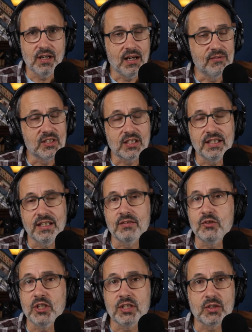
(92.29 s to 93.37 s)
obviously,
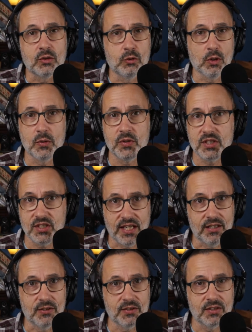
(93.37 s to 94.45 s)
just gross
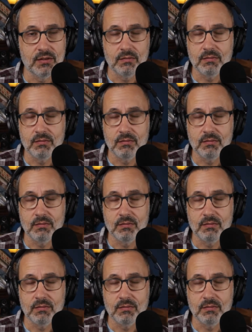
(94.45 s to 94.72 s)
sales.